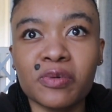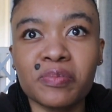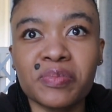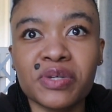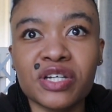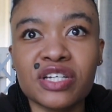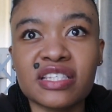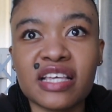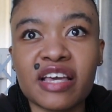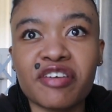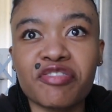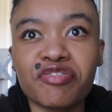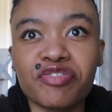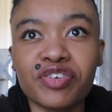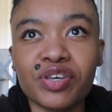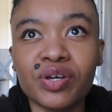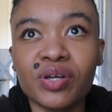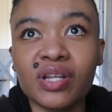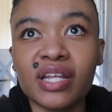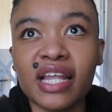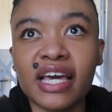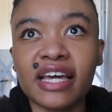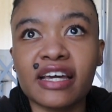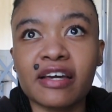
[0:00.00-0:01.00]
because I
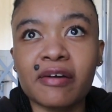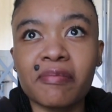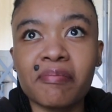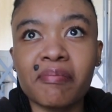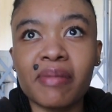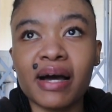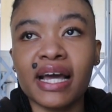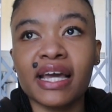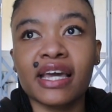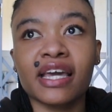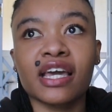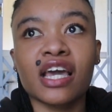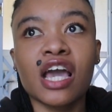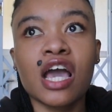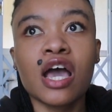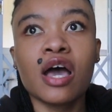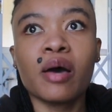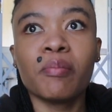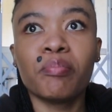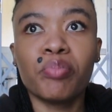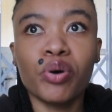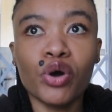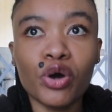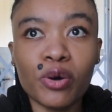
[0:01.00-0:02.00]
feel like my
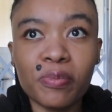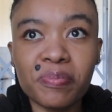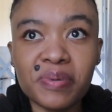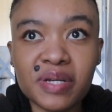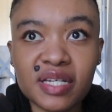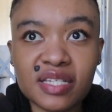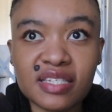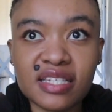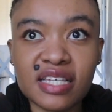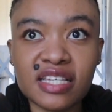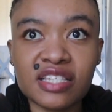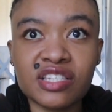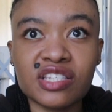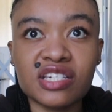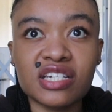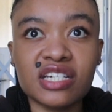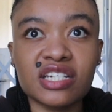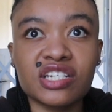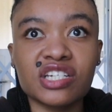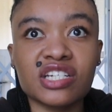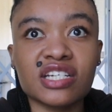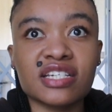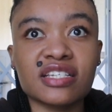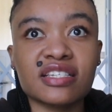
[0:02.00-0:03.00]
purpose is
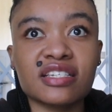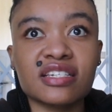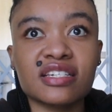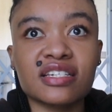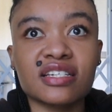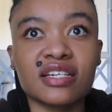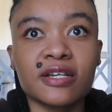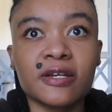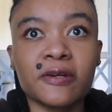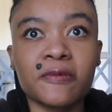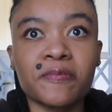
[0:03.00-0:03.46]
to just